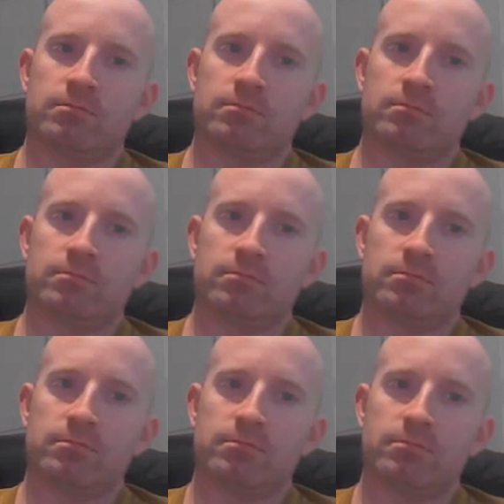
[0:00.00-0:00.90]

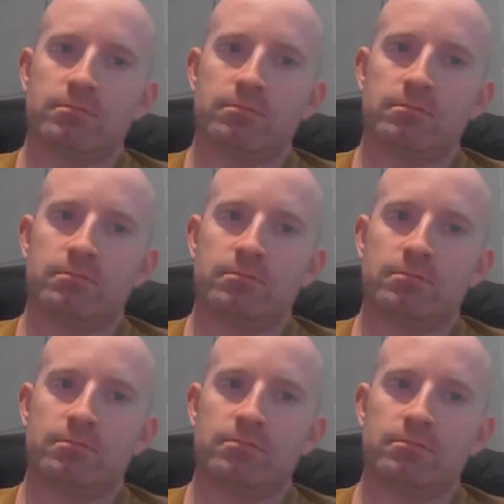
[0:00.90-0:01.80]

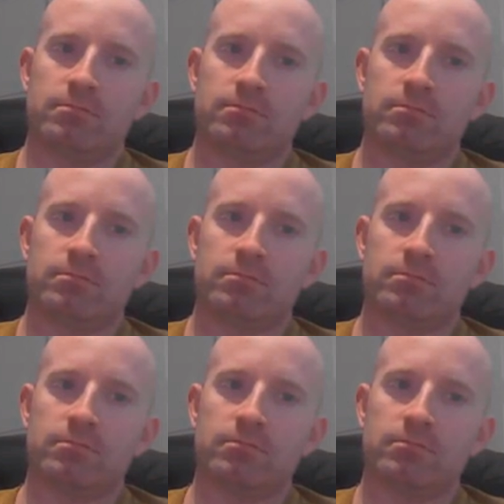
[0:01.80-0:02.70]

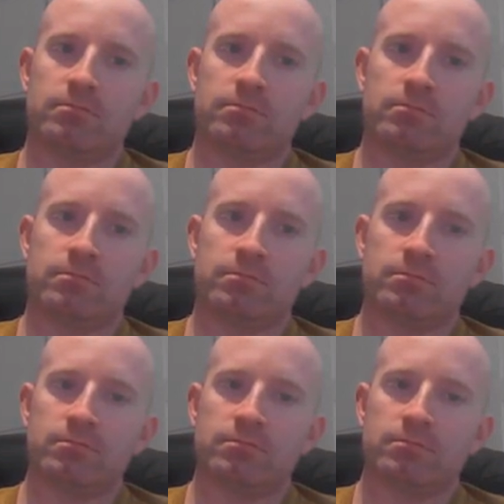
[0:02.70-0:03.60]

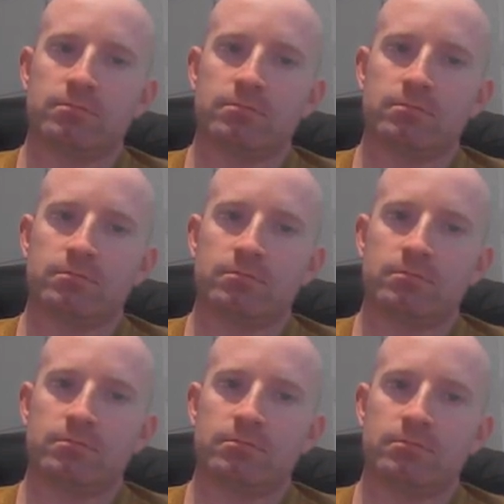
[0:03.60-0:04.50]

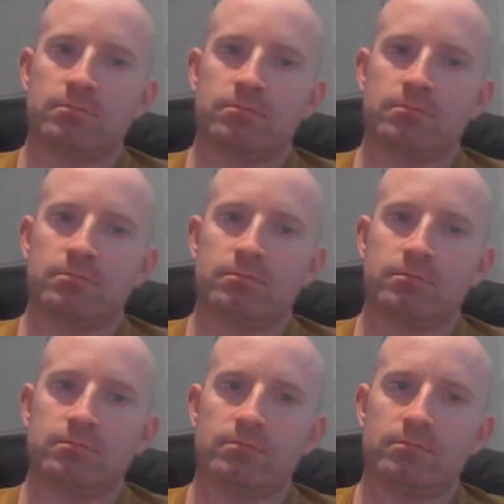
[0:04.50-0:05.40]

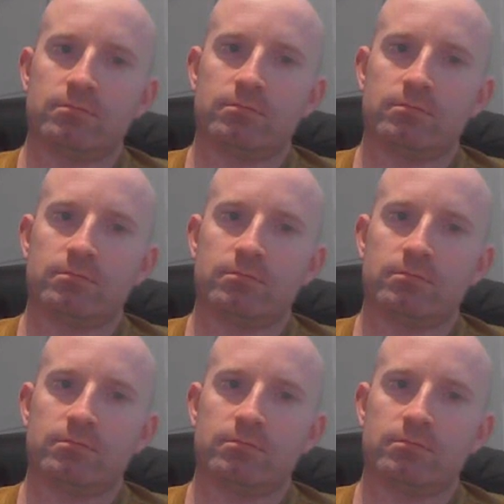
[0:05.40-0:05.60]
This person isn't speaking.